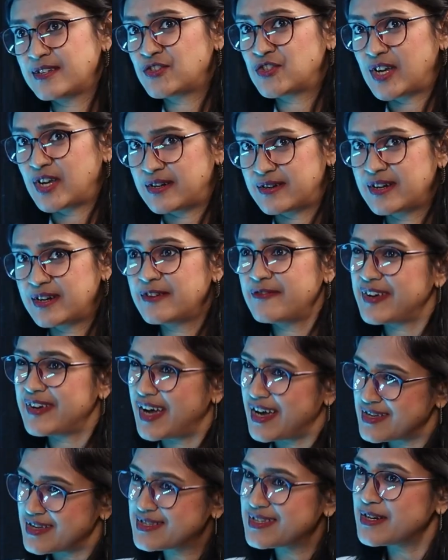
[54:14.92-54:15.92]
think generative
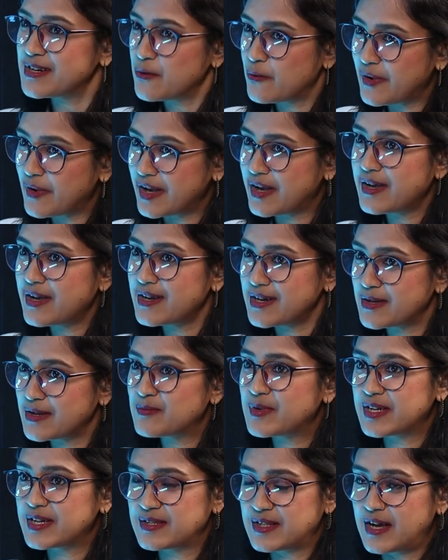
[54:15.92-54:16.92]
AI is, in a way,
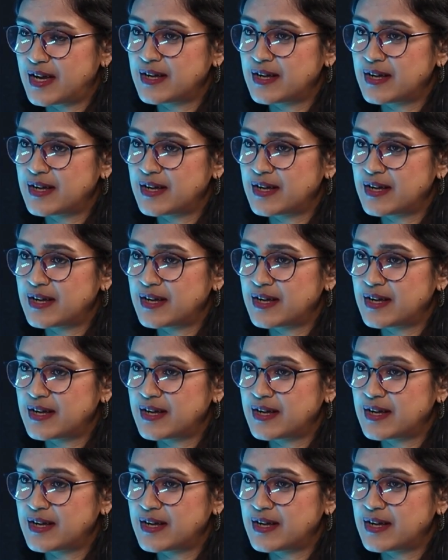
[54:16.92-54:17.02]
enabling